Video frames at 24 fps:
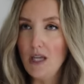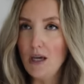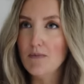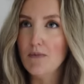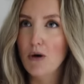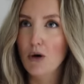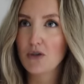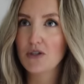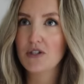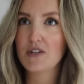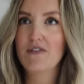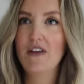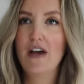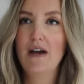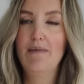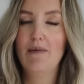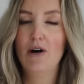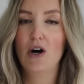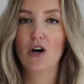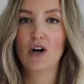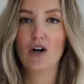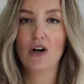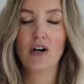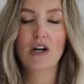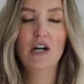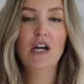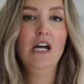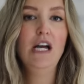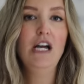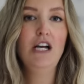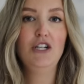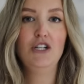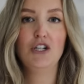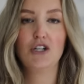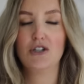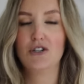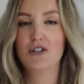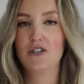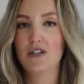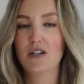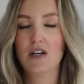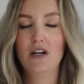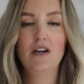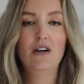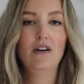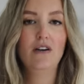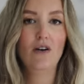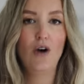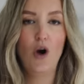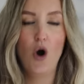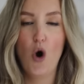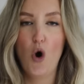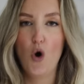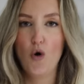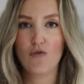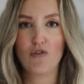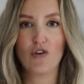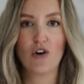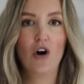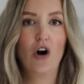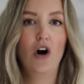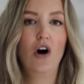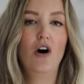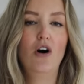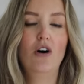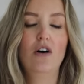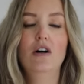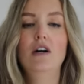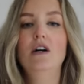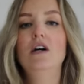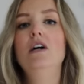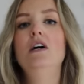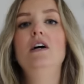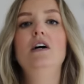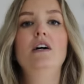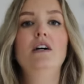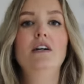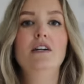Most of them are just overall